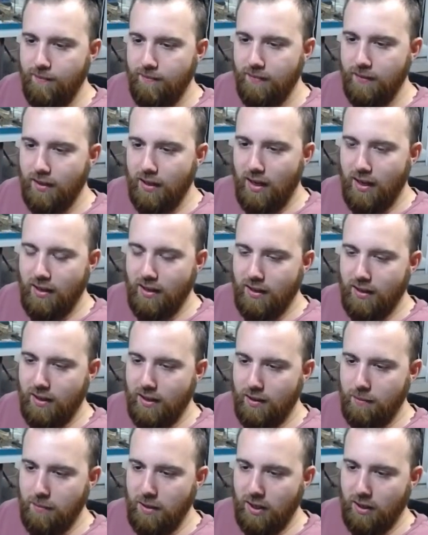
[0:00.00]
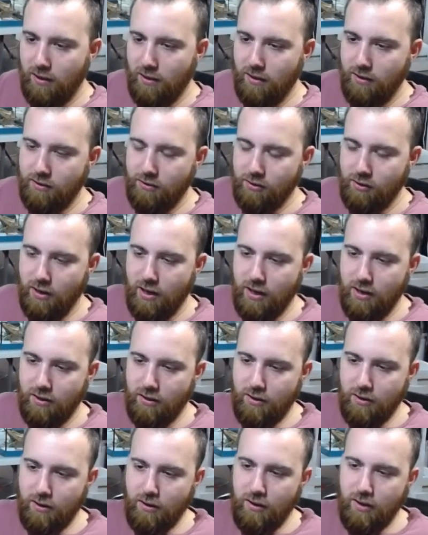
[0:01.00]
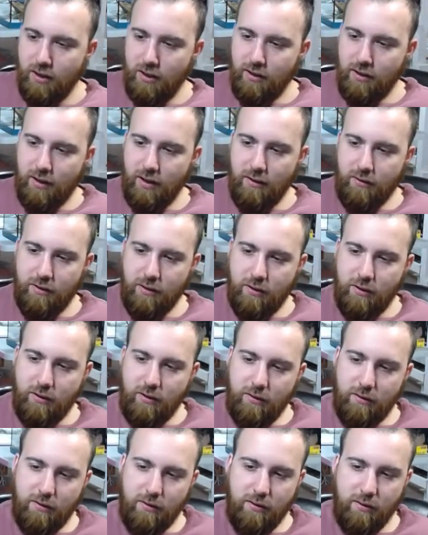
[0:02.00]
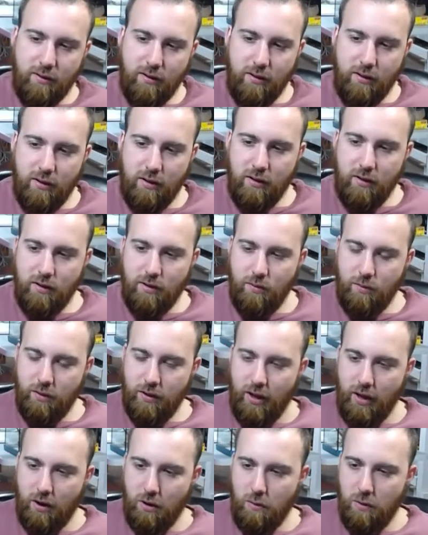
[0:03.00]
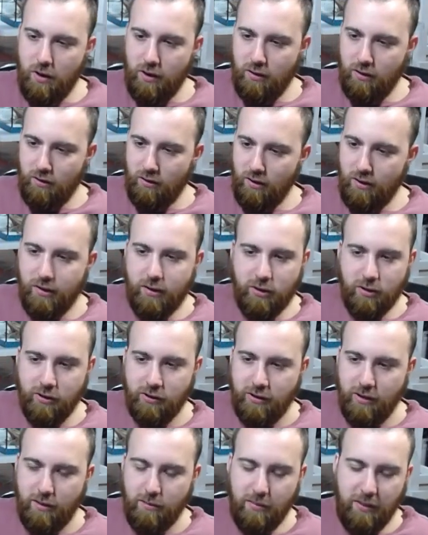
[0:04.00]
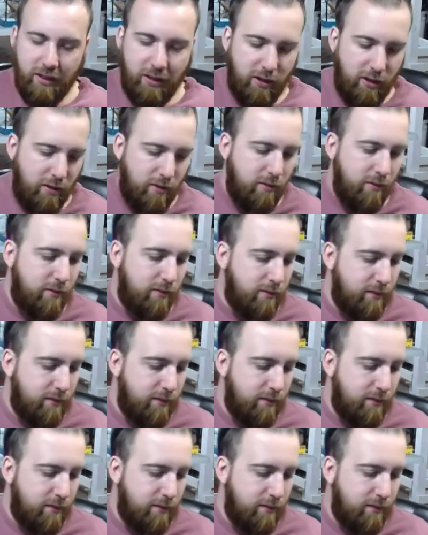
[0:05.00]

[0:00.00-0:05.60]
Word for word: I think I can make it on July 3rd in the afternoon. that'll work, Clark. Just let me know.